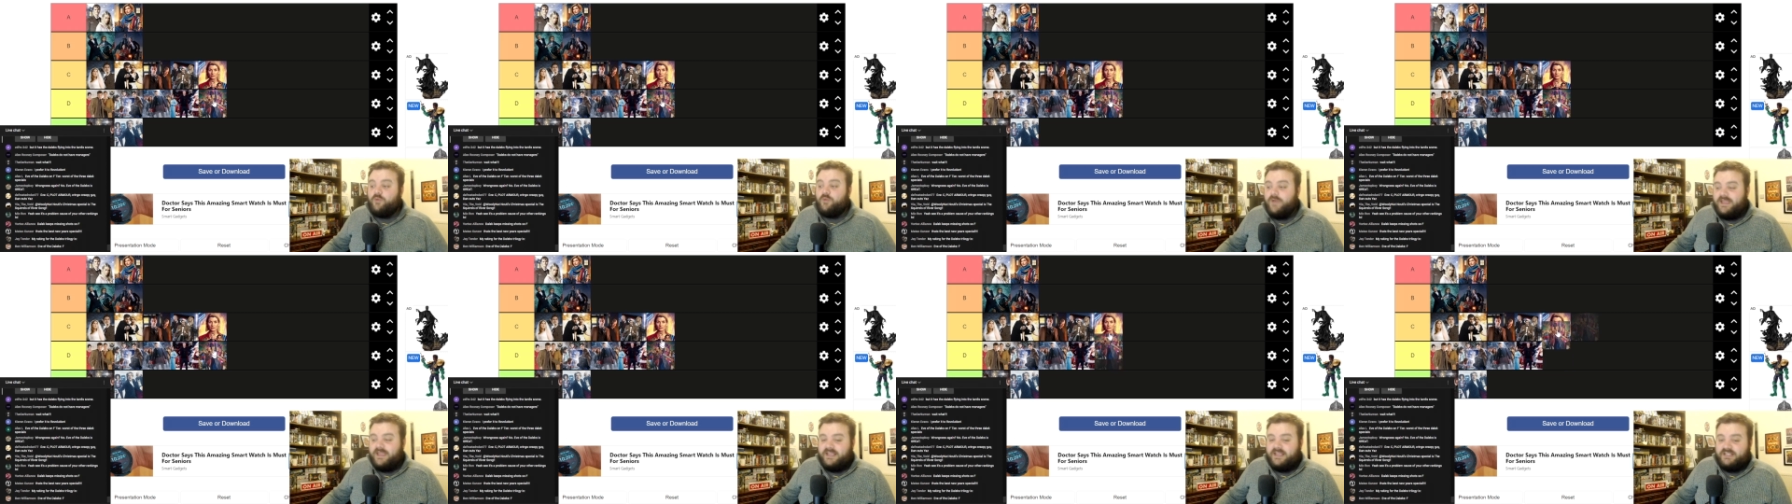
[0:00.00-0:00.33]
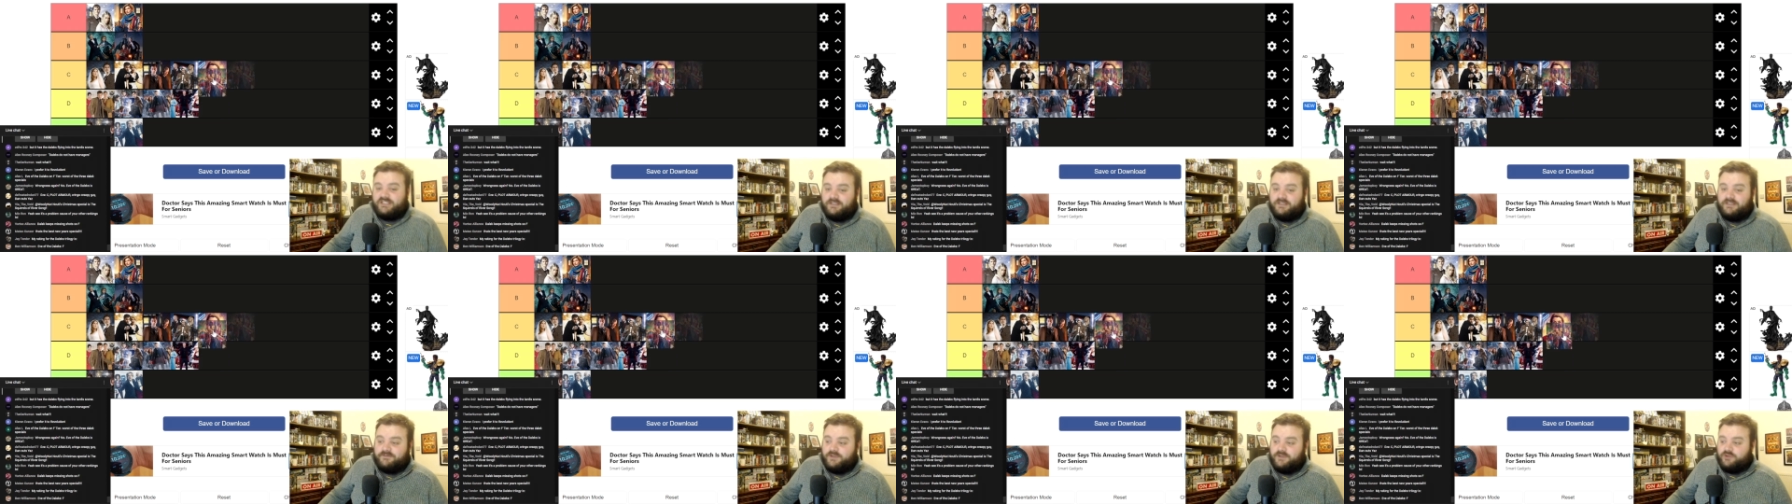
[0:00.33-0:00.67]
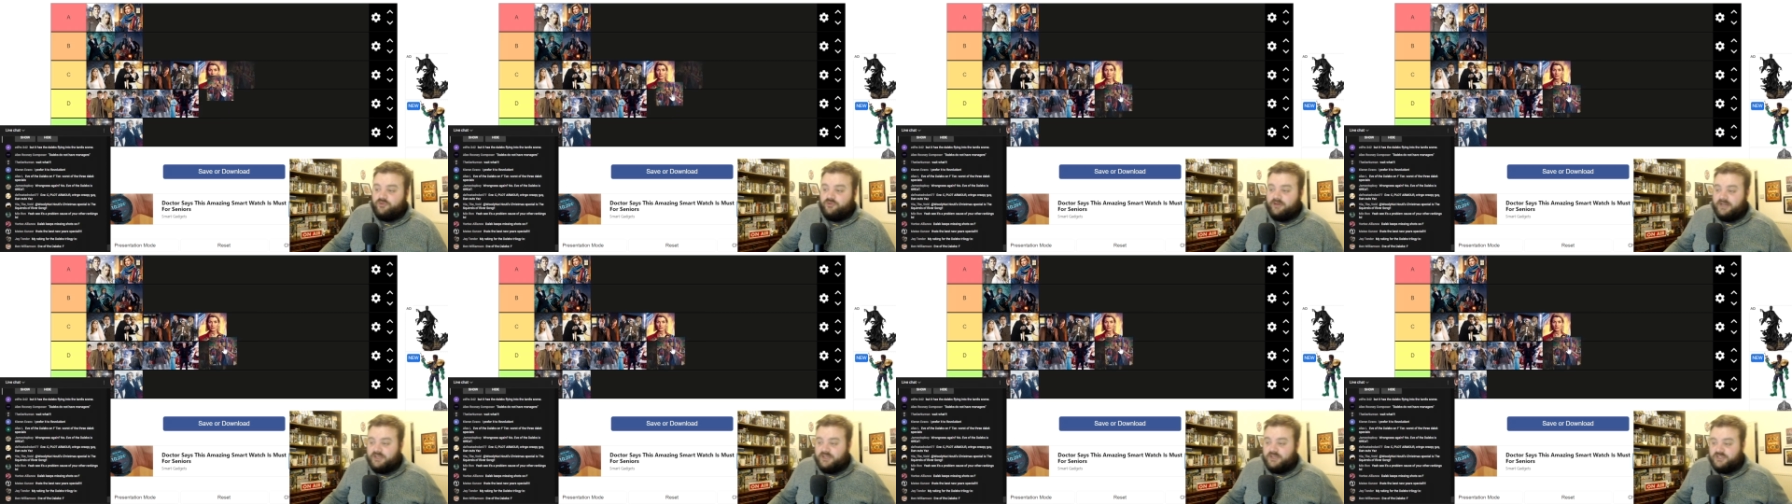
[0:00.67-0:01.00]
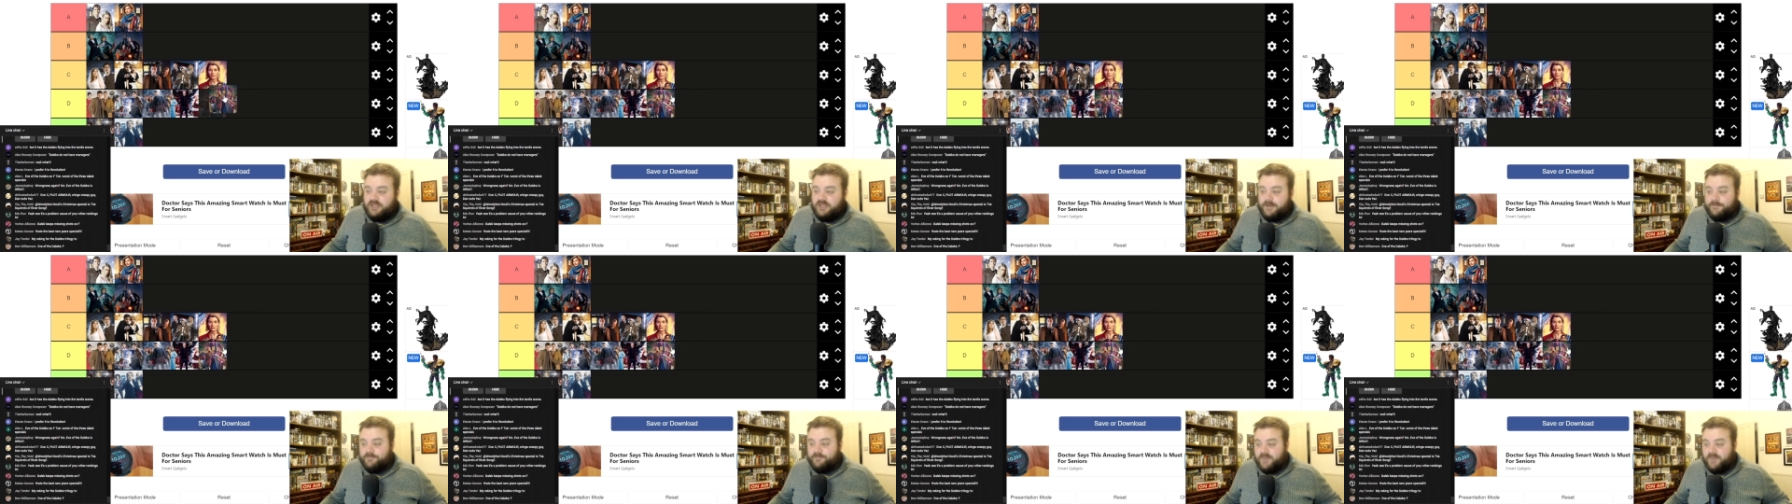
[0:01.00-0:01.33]
the weakest of the
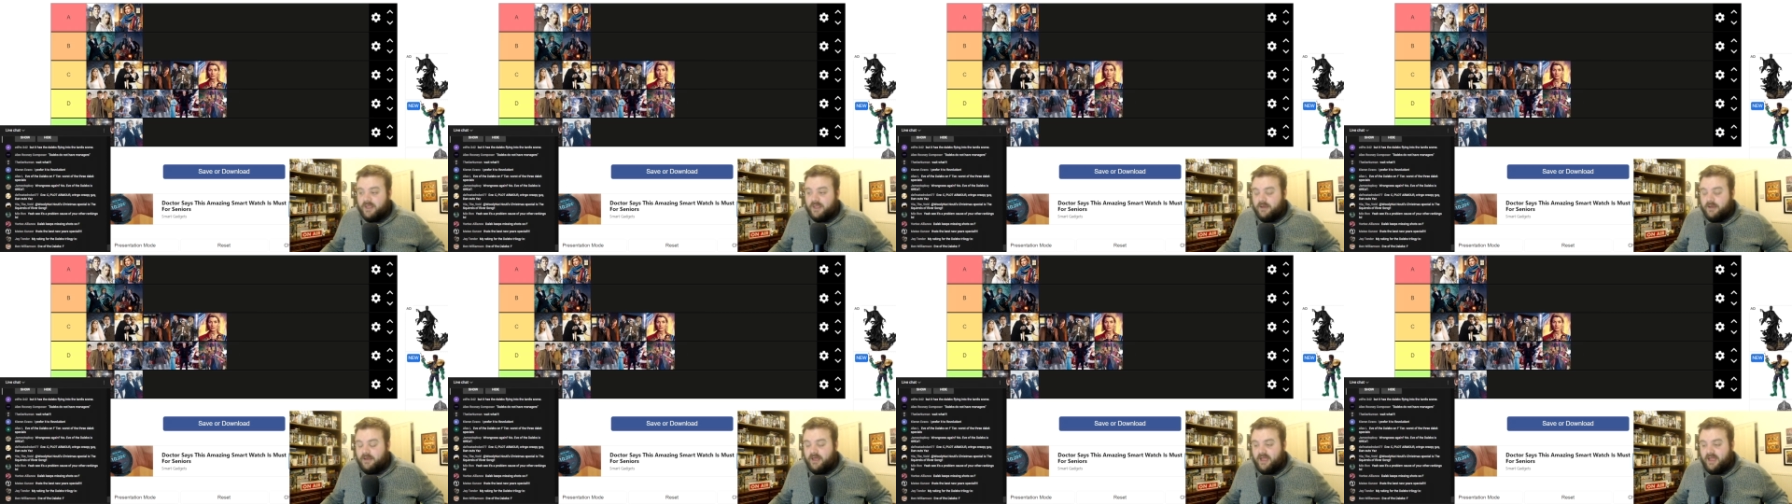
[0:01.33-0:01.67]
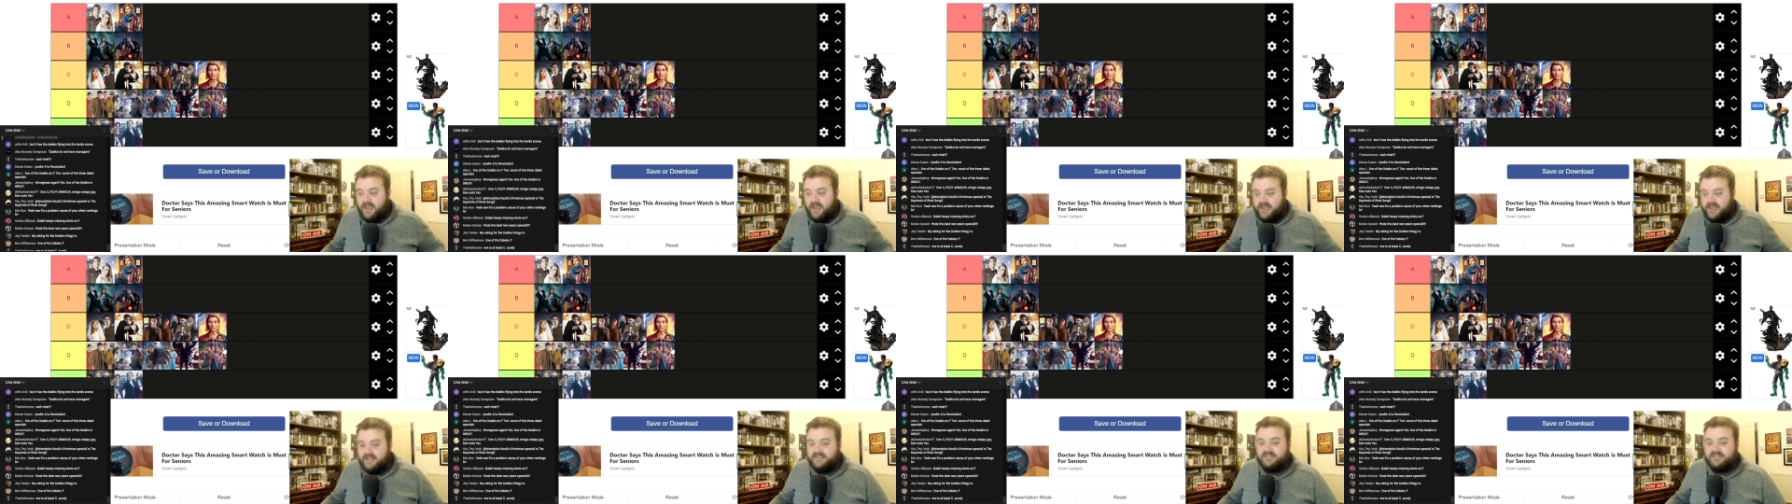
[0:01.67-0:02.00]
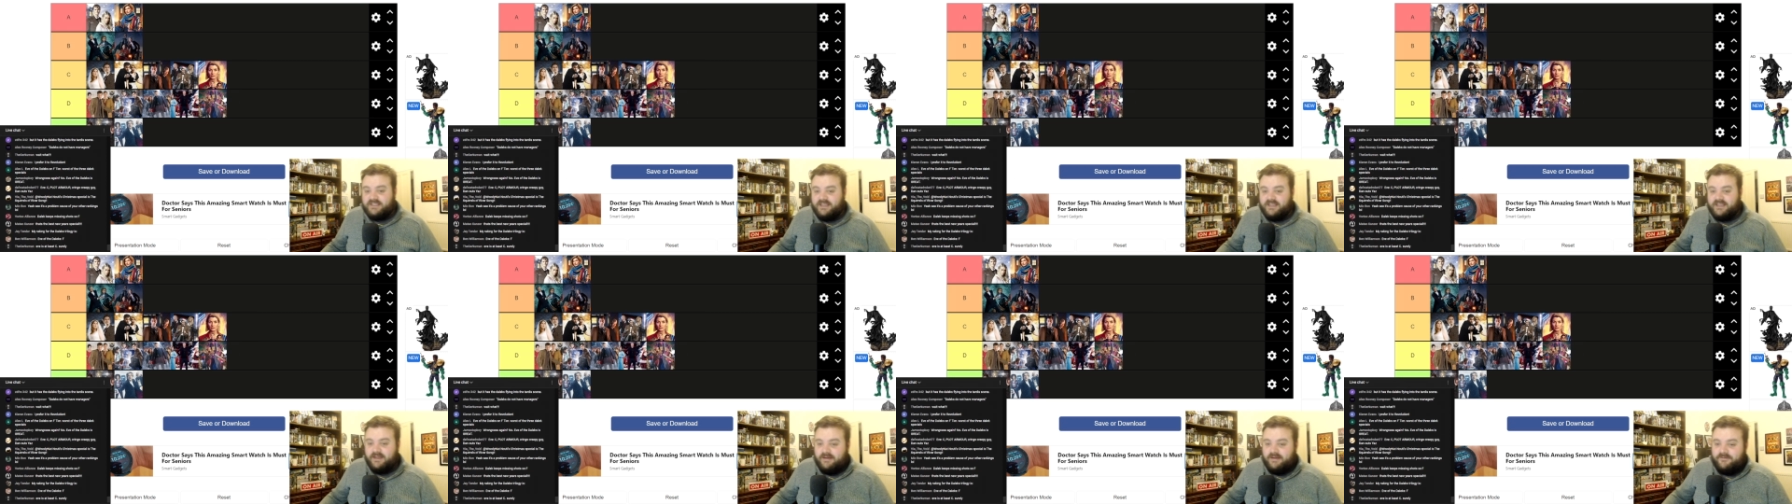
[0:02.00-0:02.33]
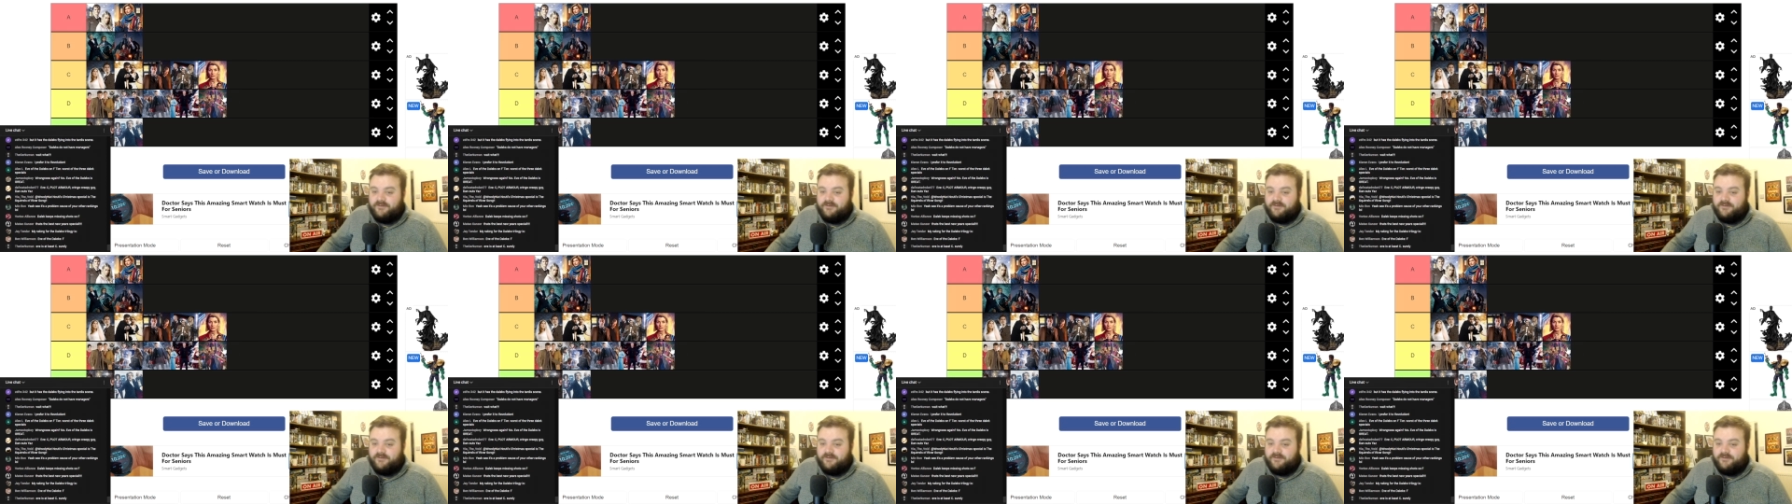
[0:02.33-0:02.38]
trilogy. It's,